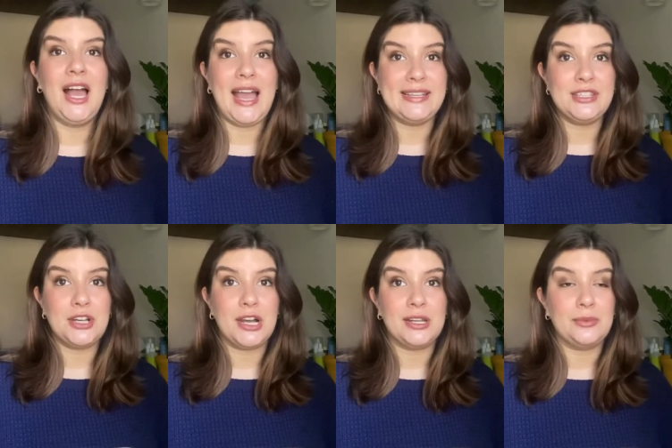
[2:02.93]
I
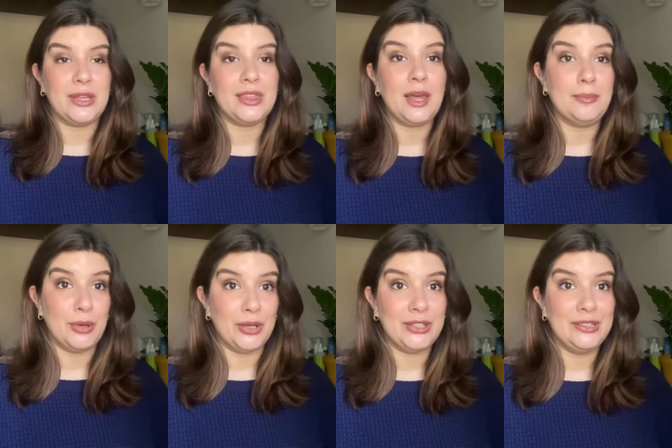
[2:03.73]
started with a
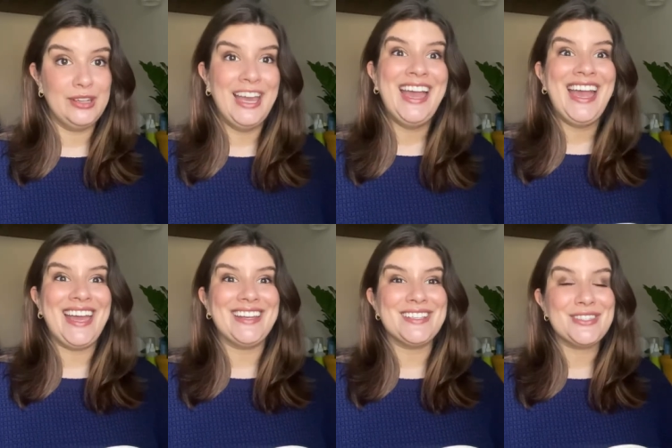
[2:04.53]
book
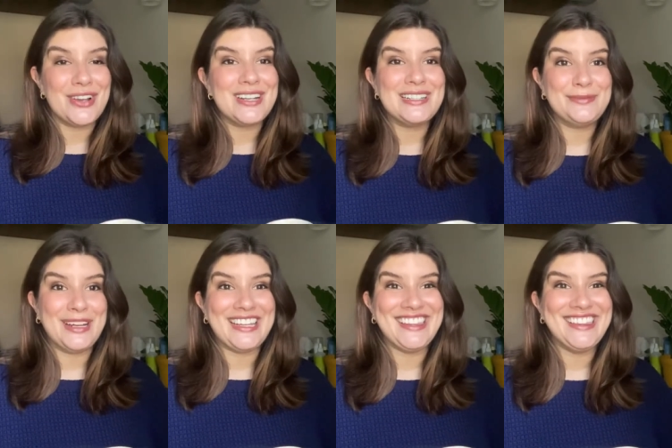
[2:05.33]
and I started
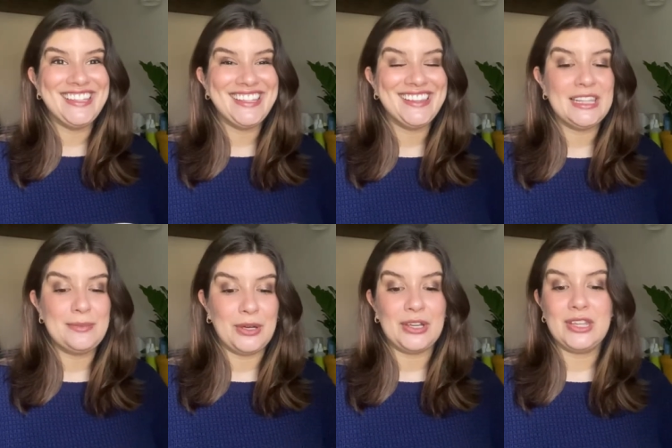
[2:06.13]
with the
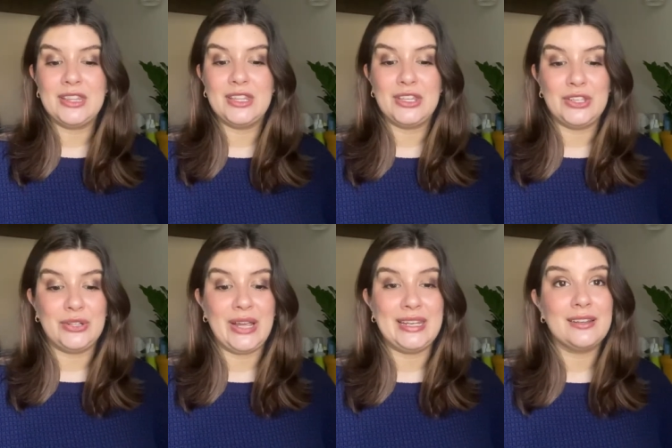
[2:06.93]
book, The
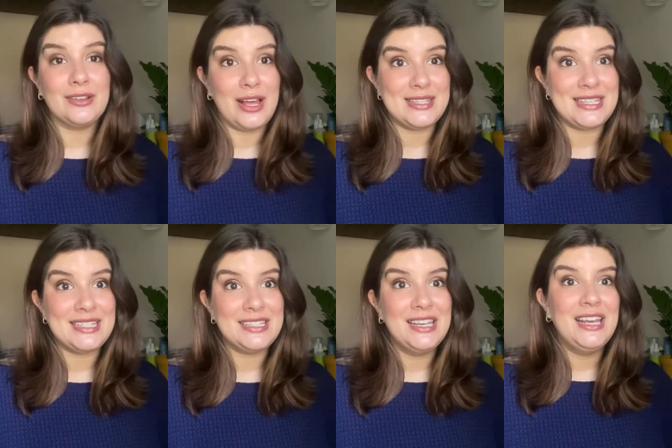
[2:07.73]
Curated
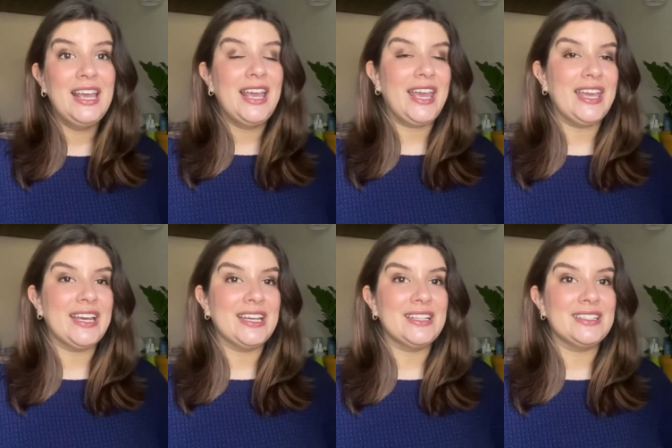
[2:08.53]
Closet.
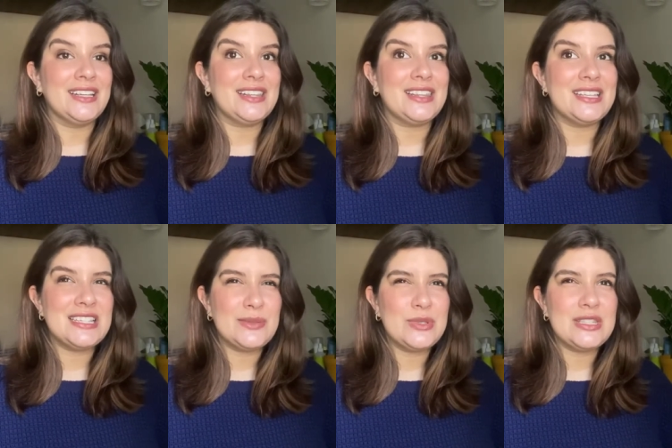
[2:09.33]
And
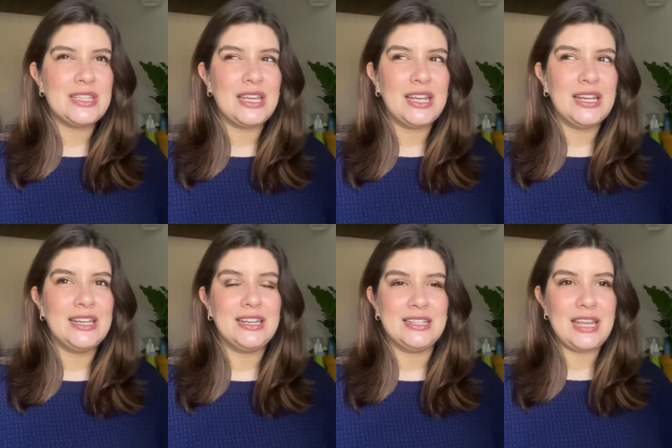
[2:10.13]
this was
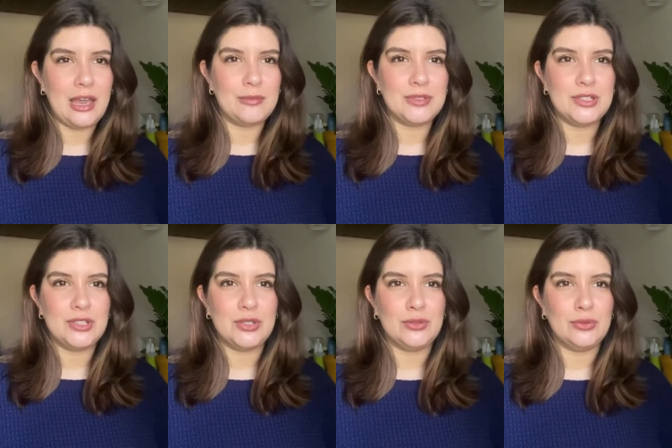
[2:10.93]
in an attempt
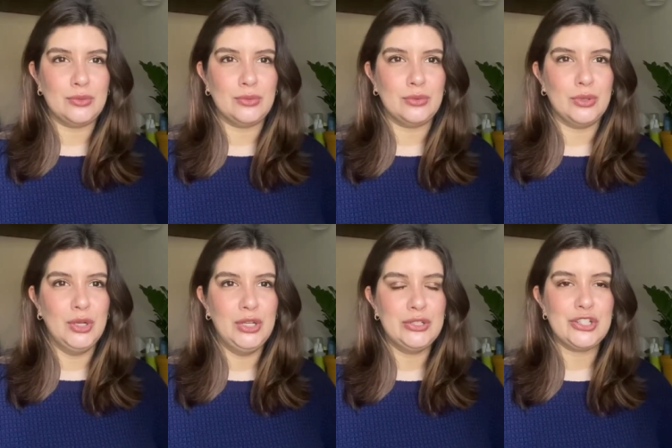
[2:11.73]
to
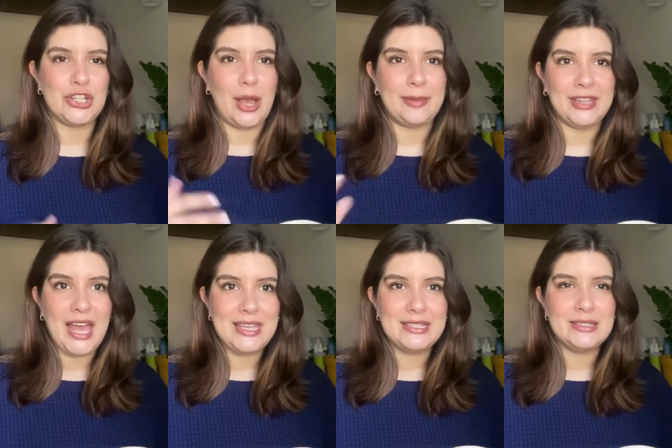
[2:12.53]
shop
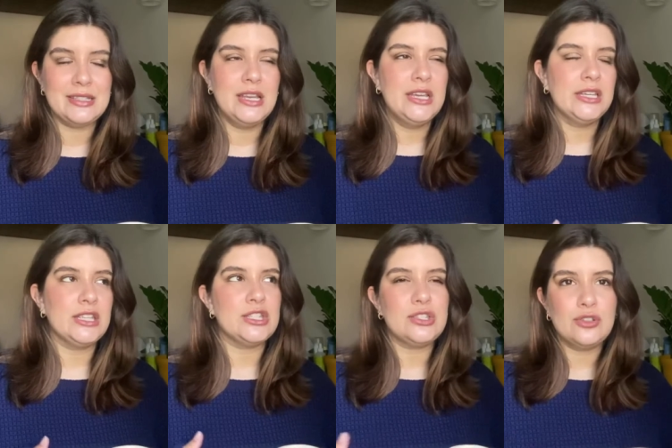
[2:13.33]
less,
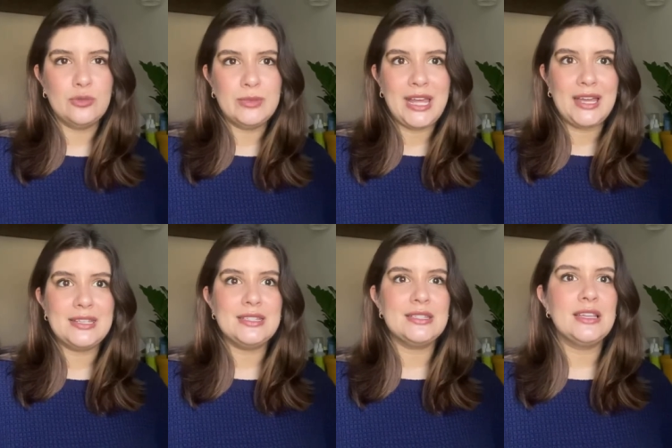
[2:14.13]
consume
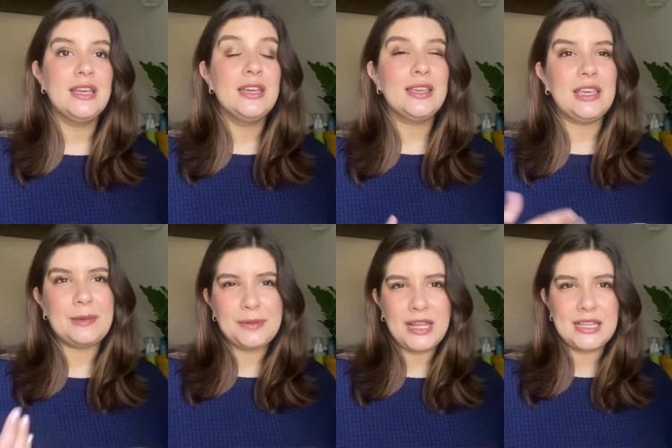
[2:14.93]
less,
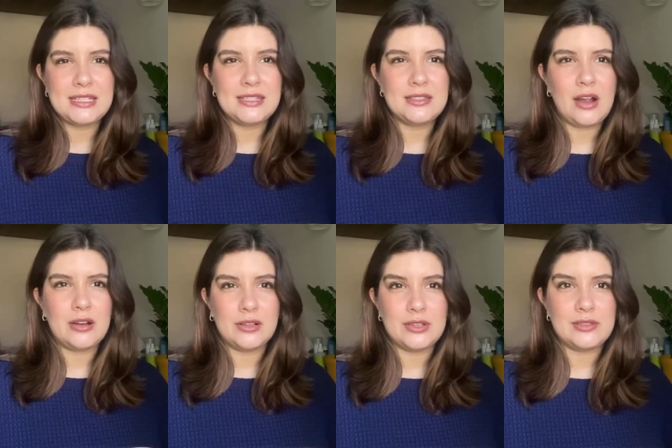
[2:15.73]
keep less
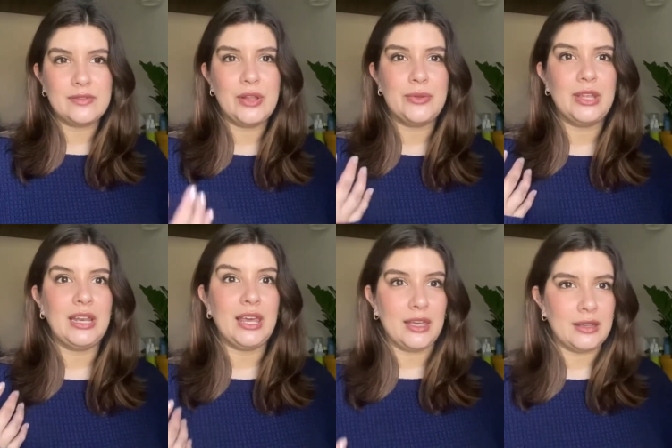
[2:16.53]
articles of
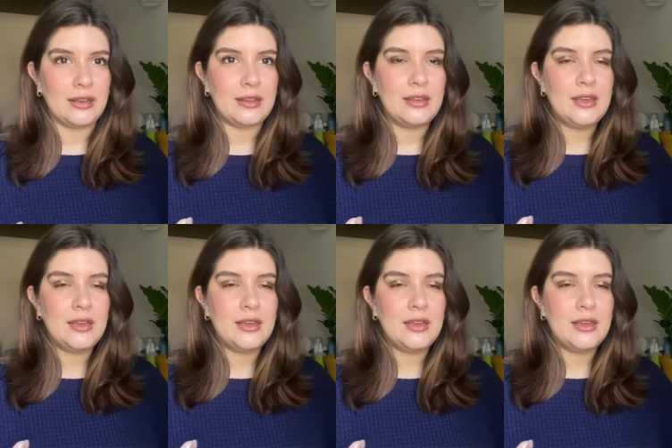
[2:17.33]
clothing in